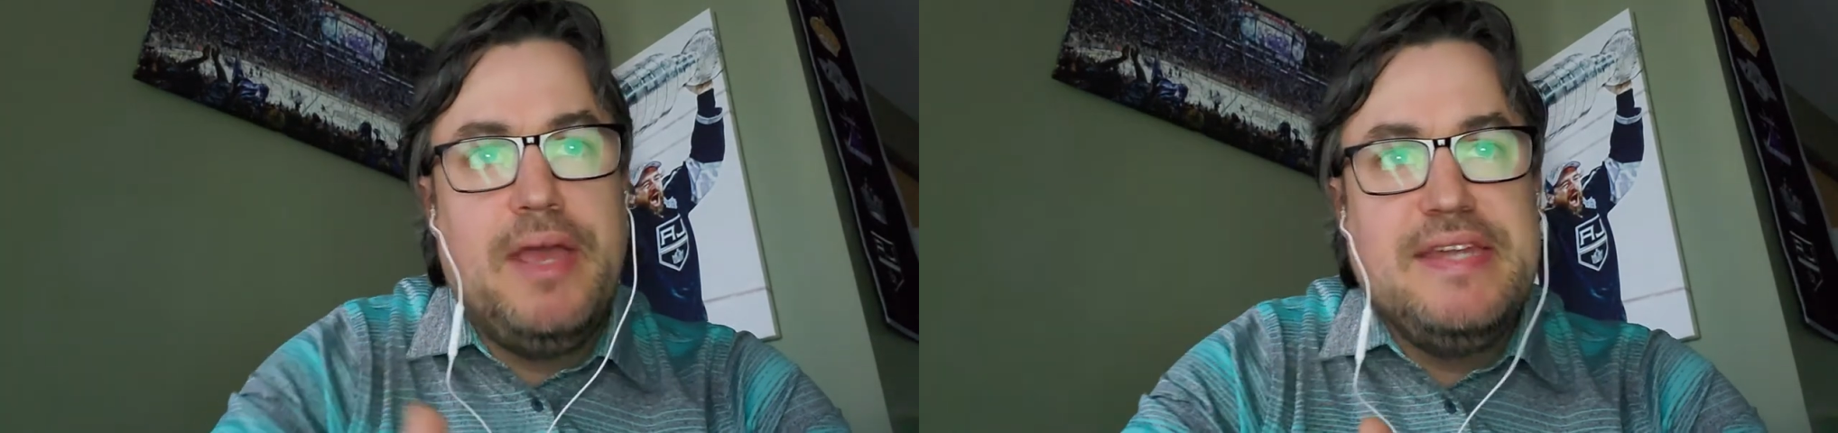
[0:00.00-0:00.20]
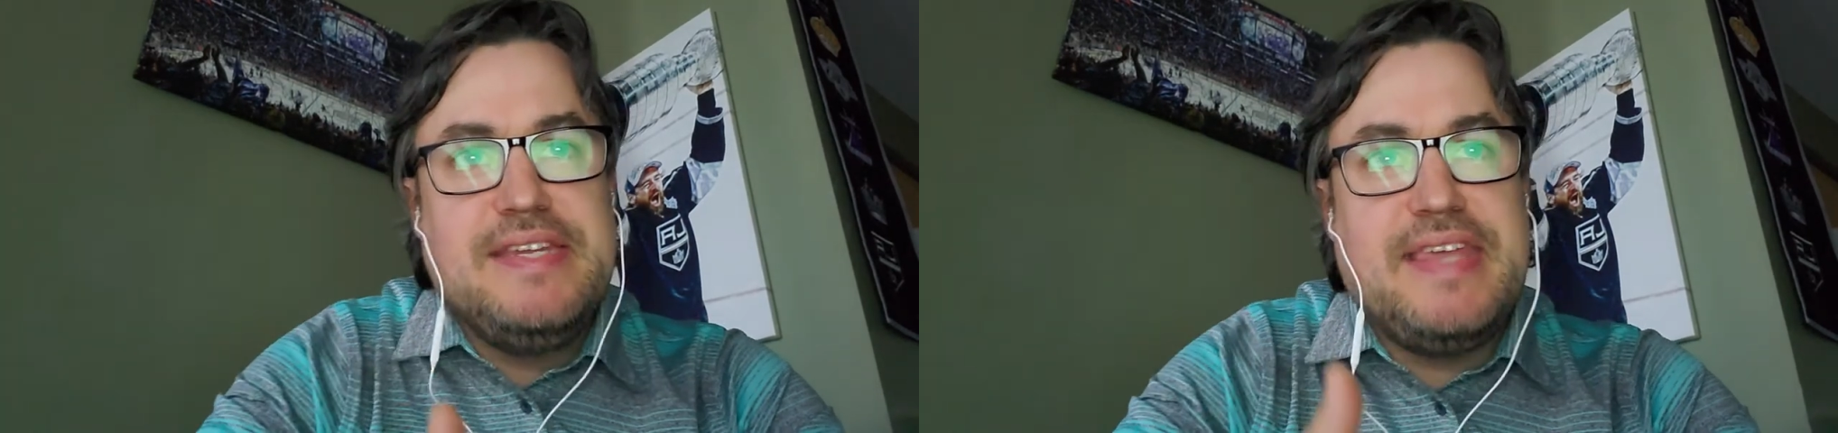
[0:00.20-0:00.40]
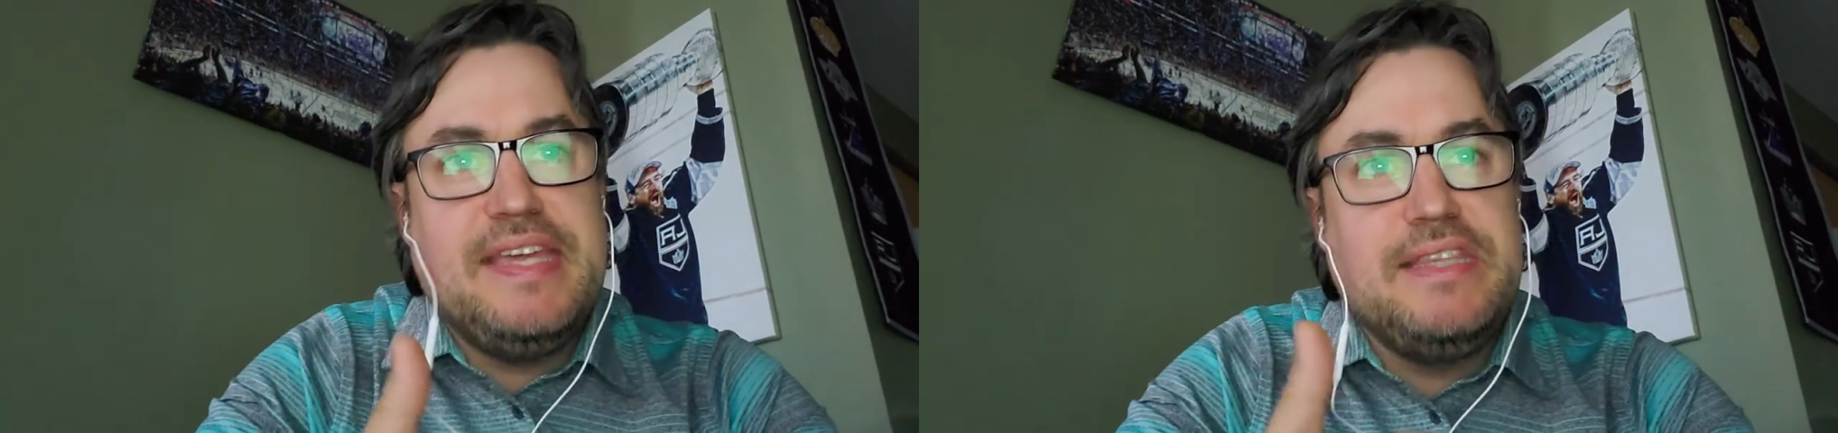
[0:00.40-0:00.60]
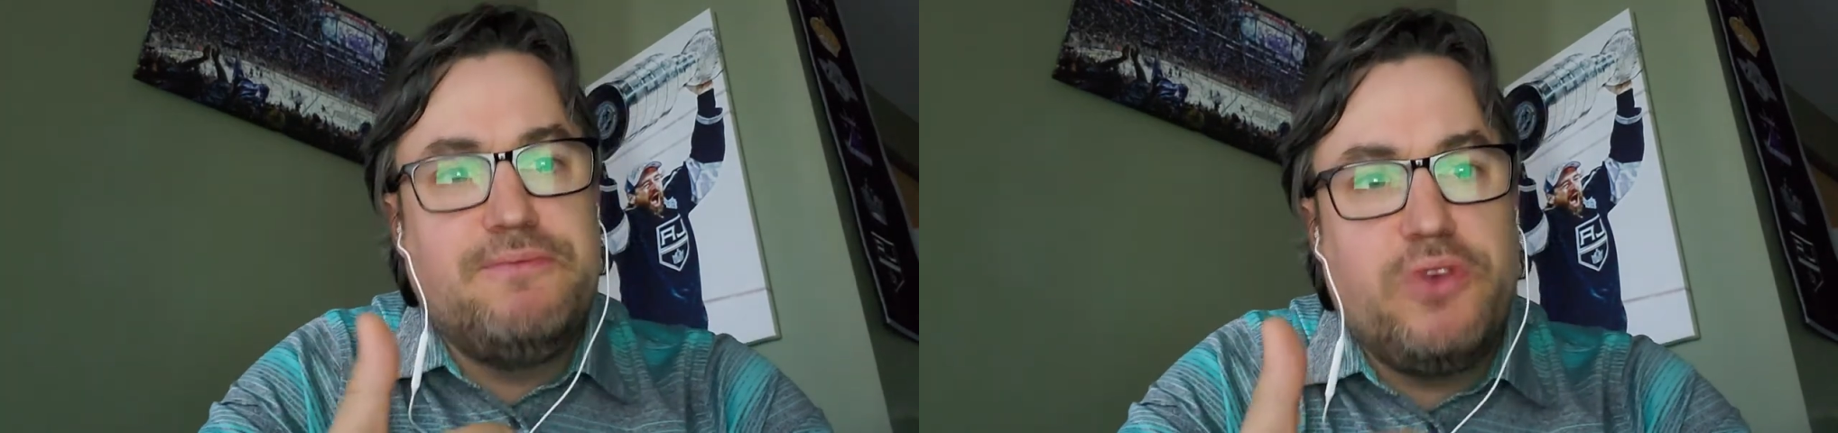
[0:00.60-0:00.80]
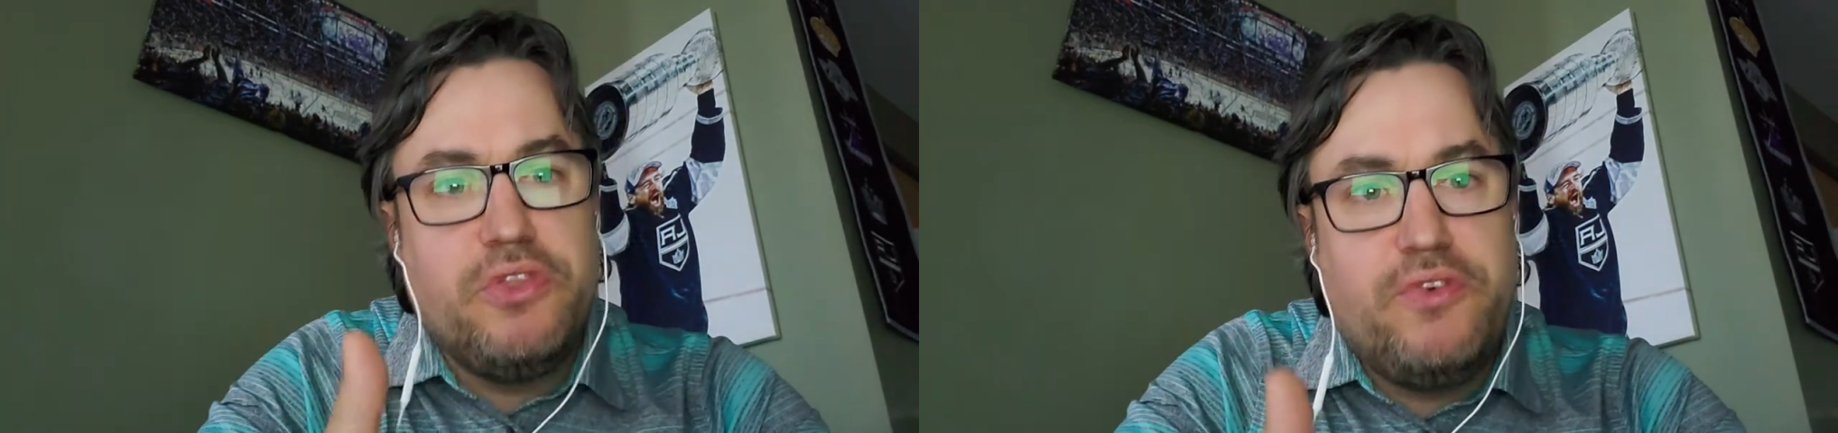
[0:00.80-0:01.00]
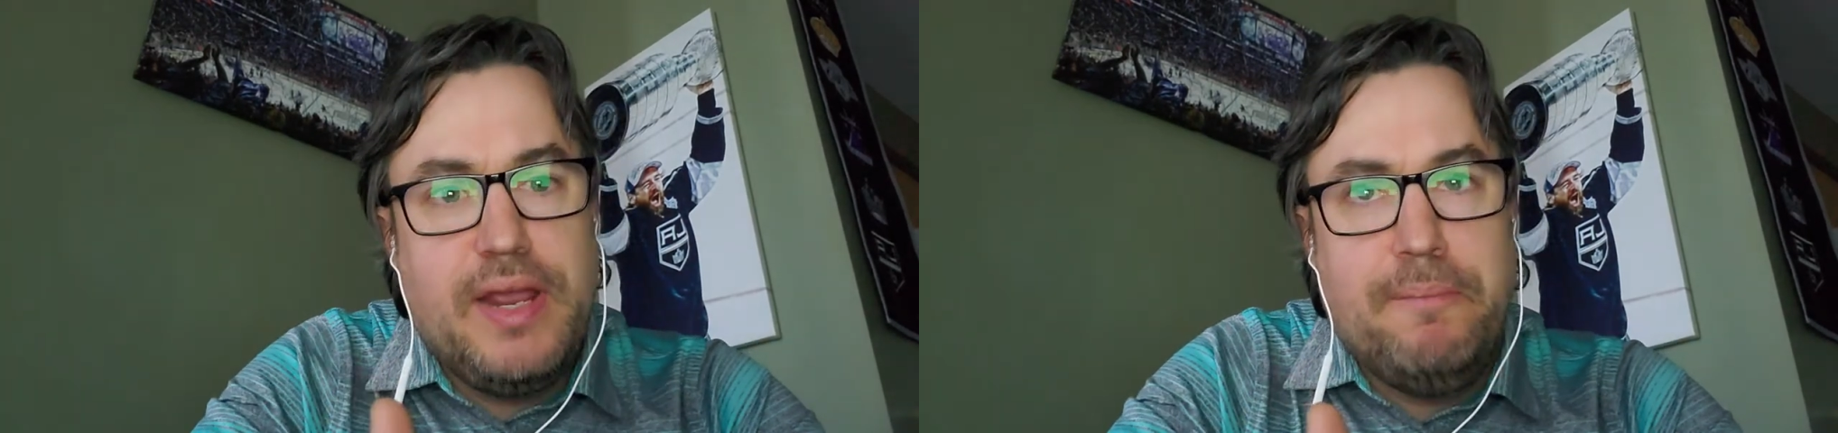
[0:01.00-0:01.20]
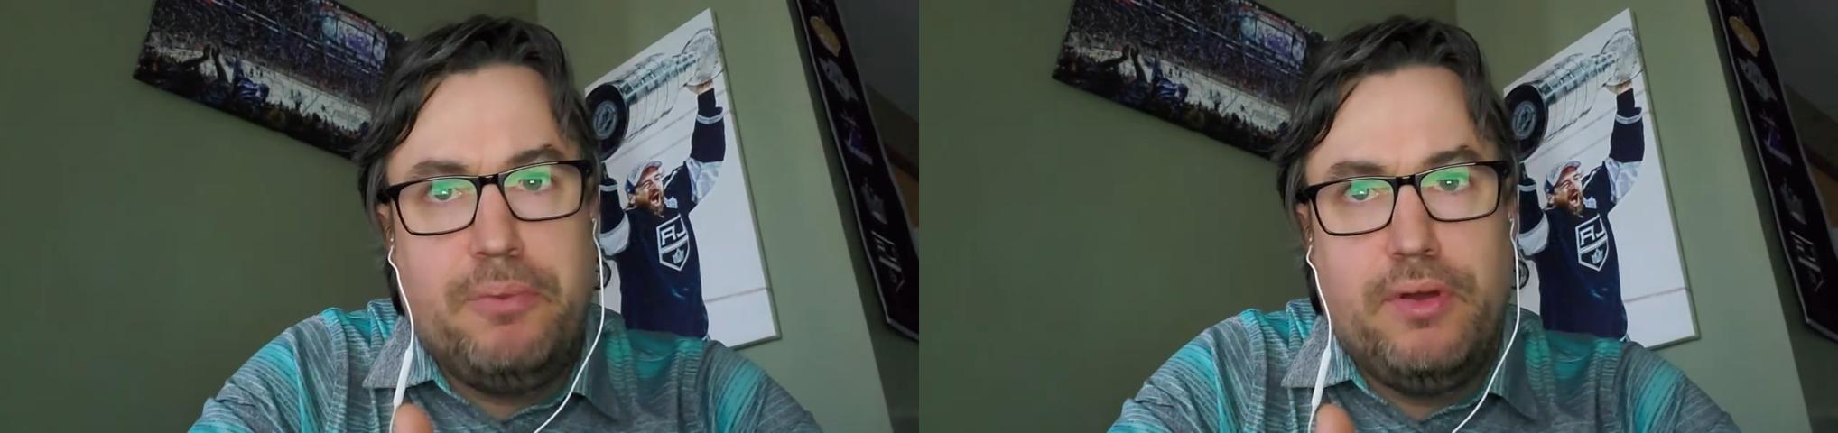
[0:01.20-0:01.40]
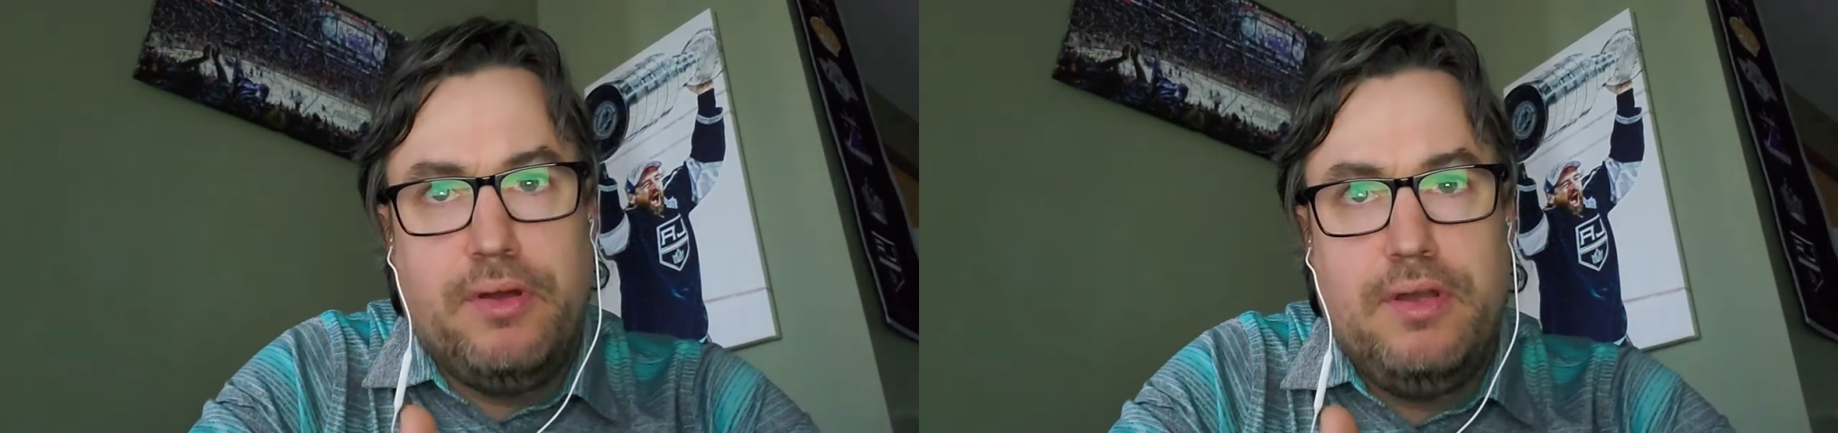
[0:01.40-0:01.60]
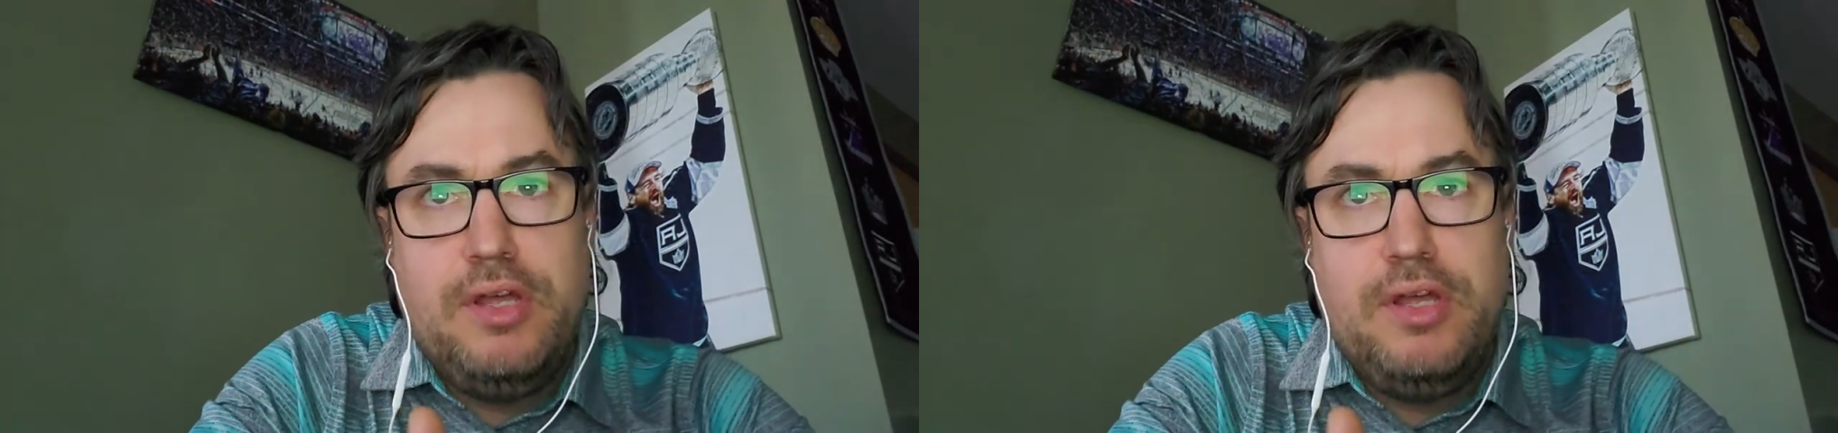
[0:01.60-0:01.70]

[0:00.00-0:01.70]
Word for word: to thank them for their input,